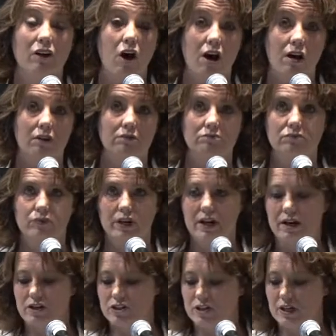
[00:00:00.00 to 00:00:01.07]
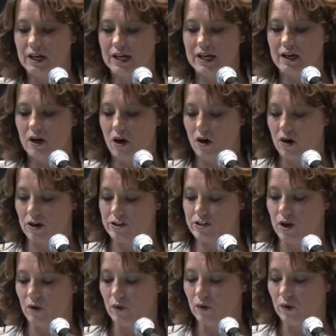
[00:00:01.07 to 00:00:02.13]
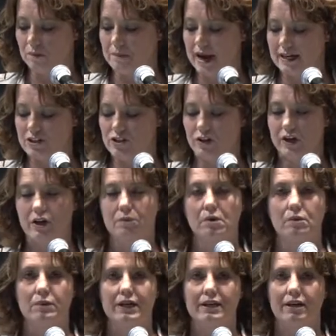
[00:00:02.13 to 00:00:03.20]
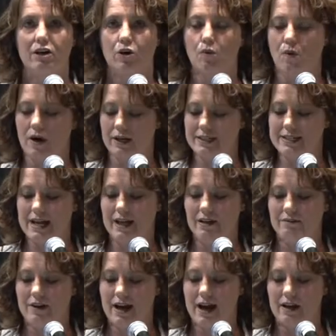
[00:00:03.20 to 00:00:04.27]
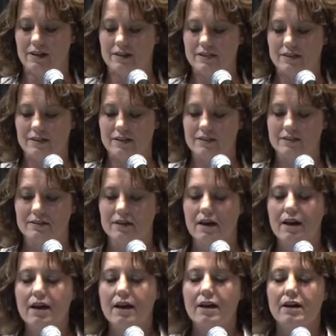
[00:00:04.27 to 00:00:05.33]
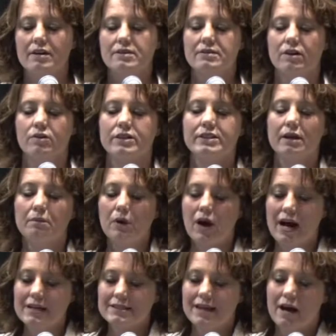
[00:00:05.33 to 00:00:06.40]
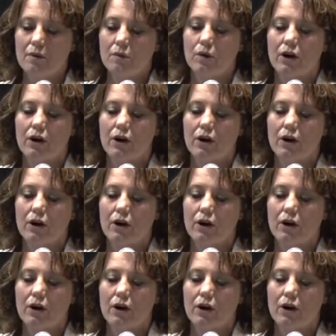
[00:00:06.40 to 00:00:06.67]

log reduction in our total bacteria when we did a quantitative analysis. So to summarize that